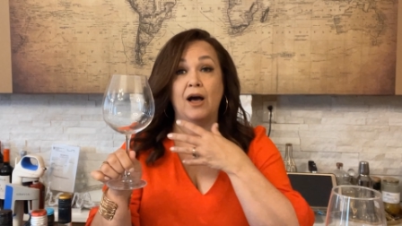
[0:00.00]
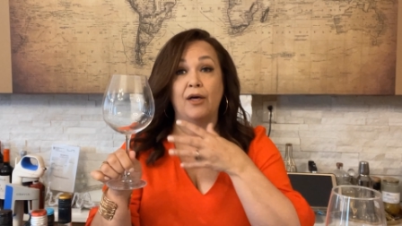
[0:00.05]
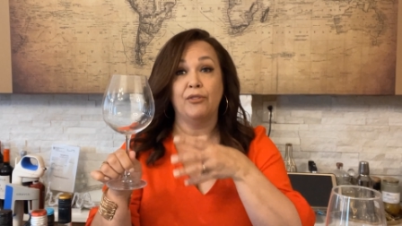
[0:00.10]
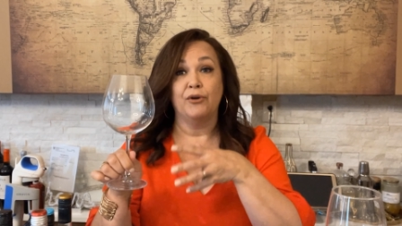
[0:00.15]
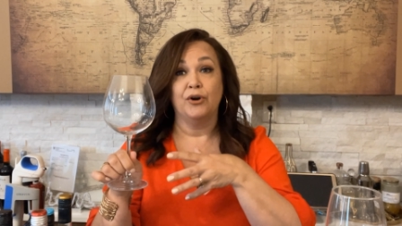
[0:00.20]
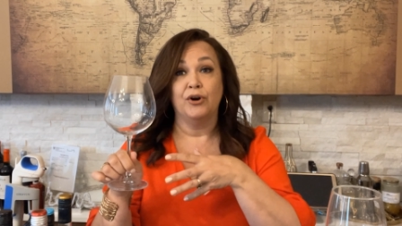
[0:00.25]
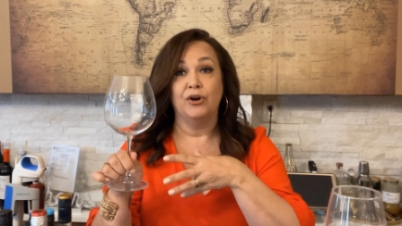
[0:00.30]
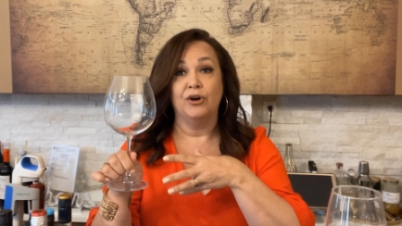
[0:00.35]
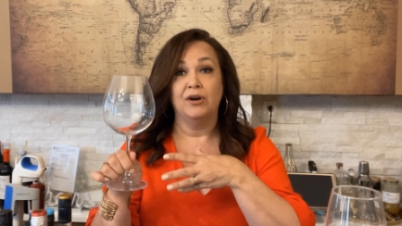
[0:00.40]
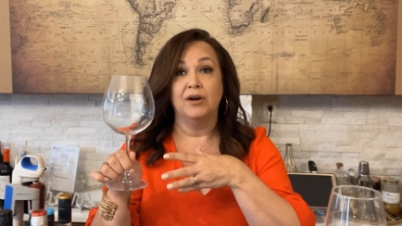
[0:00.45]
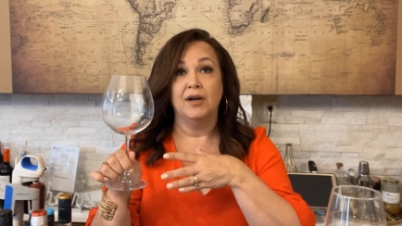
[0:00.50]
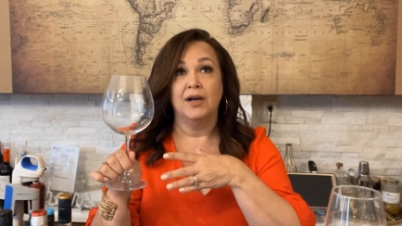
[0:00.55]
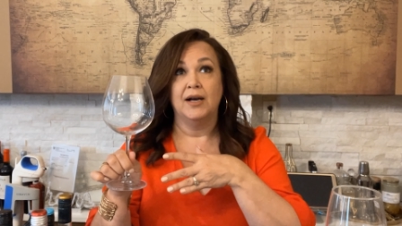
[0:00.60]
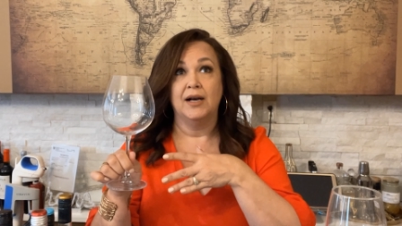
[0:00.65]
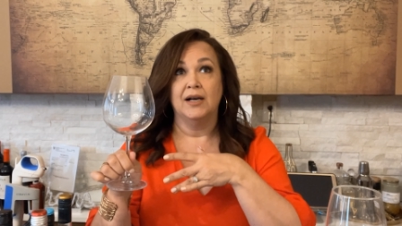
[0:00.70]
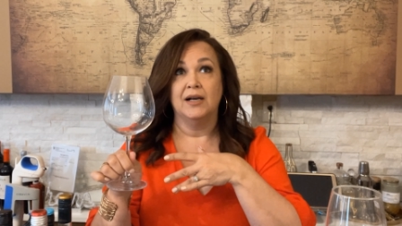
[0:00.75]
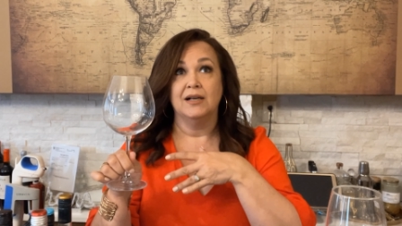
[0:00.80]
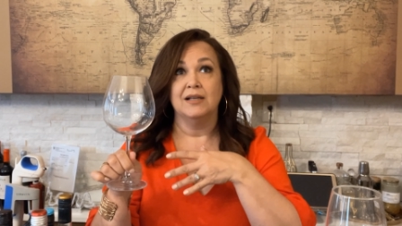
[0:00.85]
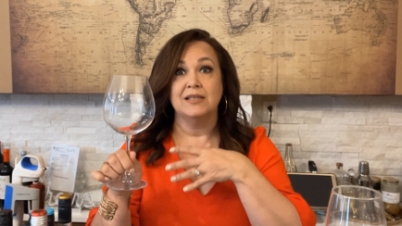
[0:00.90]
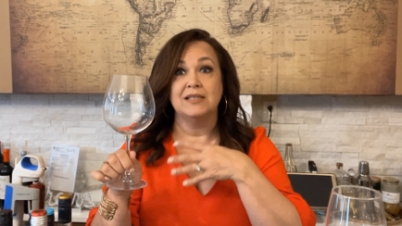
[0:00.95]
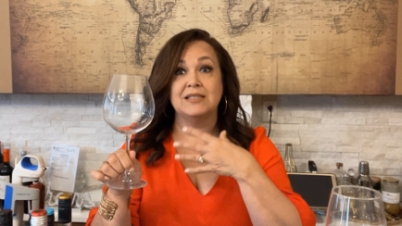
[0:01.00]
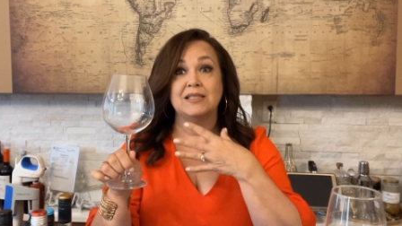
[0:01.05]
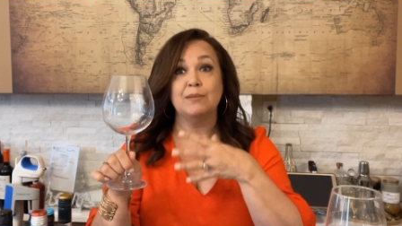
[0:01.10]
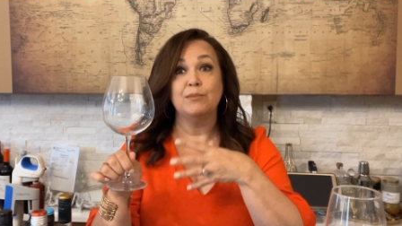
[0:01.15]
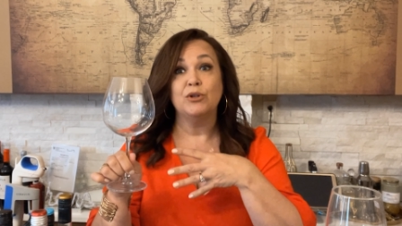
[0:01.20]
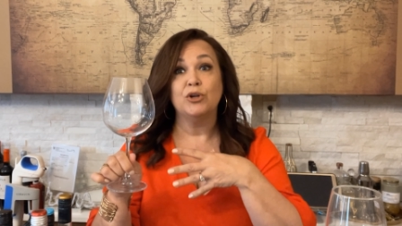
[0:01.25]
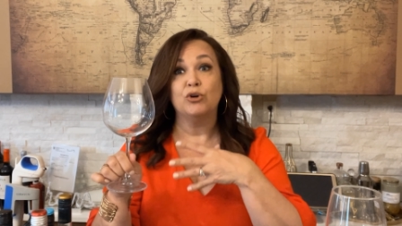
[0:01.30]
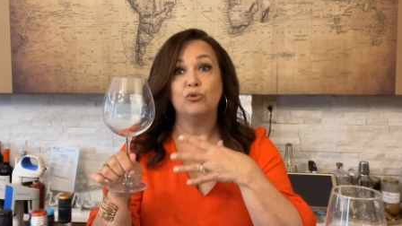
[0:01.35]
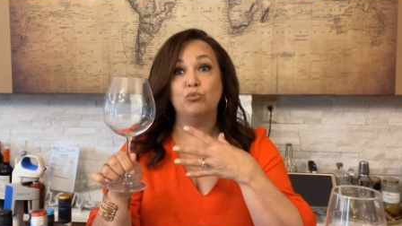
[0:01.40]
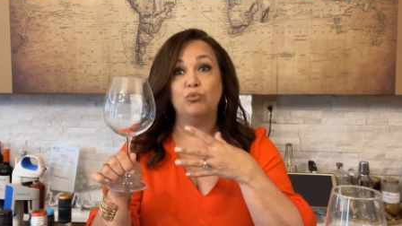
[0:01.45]
other
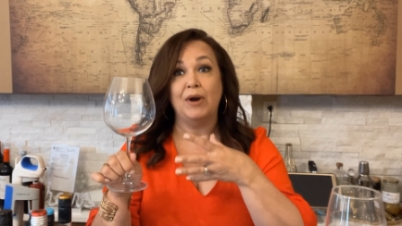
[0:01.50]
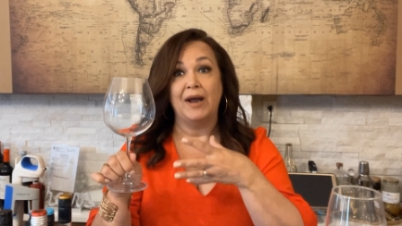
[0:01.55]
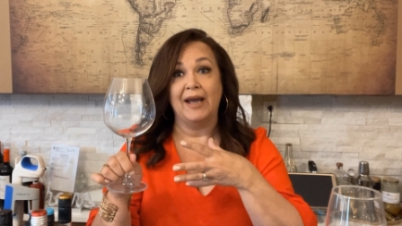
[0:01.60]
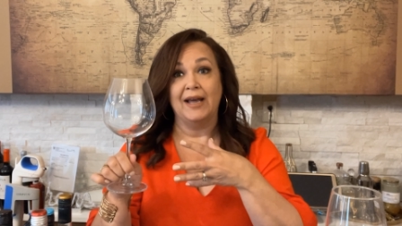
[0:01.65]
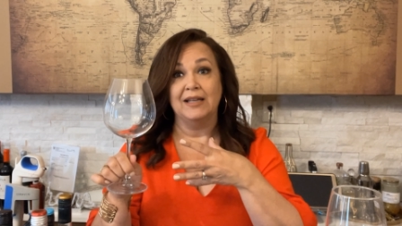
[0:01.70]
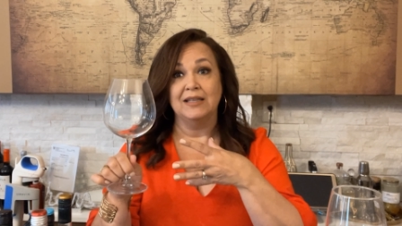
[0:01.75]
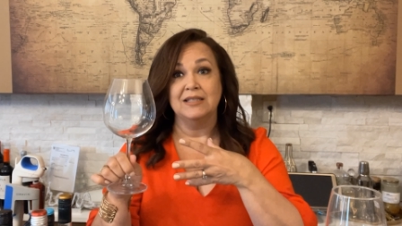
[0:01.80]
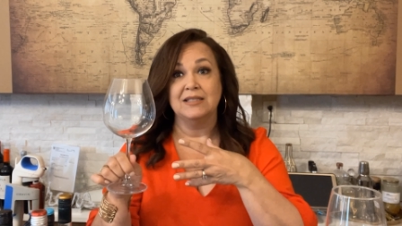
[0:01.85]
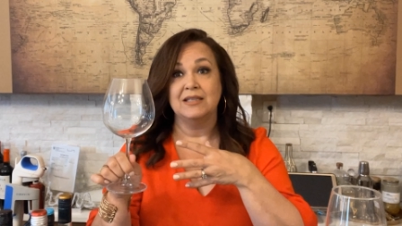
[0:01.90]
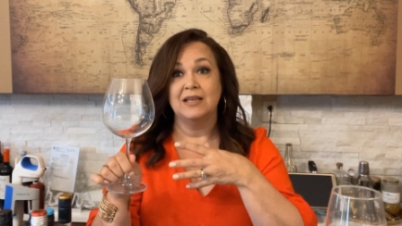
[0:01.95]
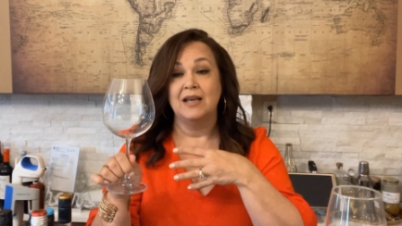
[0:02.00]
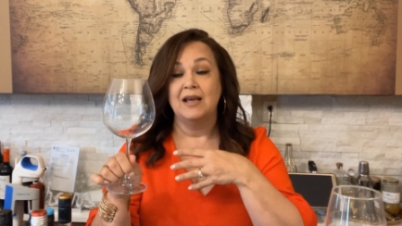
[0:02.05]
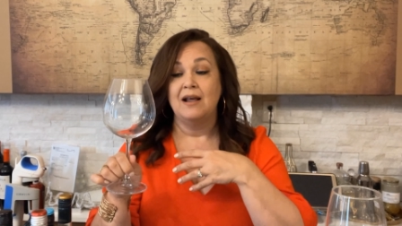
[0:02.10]
similar reds